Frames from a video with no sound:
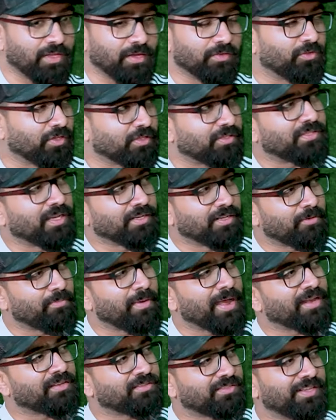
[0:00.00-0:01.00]
the center
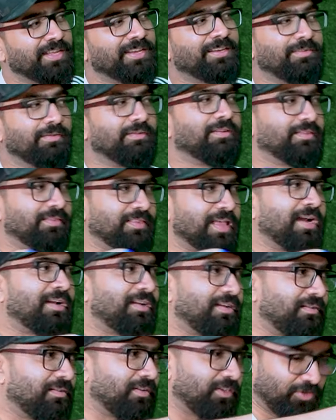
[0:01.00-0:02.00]
backs need that,
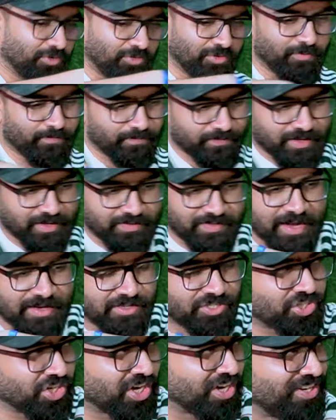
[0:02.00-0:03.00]
you know, that
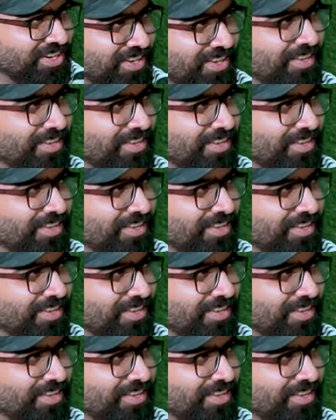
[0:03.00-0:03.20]
shield.